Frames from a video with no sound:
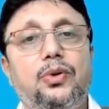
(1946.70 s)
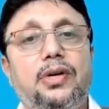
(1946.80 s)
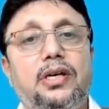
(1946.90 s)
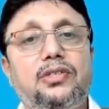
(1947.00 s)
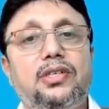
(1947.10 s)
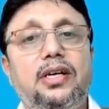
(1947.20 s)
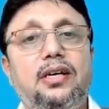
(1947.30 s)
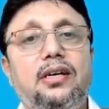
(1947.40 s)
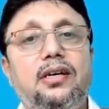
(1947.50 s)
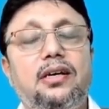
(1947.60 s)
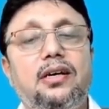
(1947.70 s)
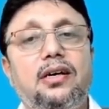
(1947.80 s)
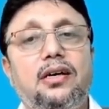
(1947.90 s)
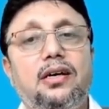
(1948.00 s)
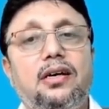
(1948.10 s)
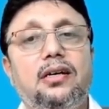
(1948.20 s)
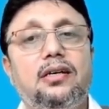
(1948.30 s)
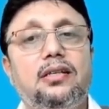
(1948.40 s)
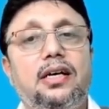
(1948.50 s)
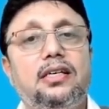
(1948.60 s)
you can see
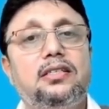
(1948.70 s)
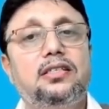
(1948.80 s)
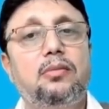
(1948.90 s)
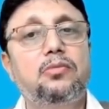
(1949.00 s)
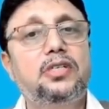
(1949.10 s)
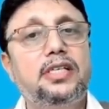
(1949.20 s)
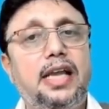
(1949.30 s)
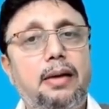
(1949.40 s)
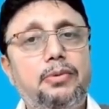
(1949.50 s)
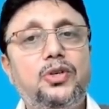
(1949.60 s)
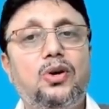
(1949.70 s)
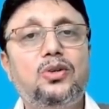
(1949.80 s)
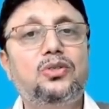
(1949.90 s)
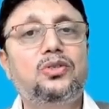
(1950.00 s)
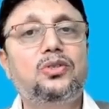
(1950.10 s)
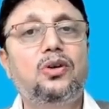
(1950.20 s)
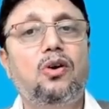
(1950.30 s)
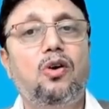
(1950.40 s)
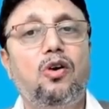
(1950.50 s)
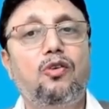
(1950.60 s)
there's some snapshot
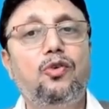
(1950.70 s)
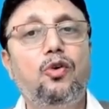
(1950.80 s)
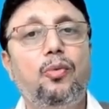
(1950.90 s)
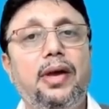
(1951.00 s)
of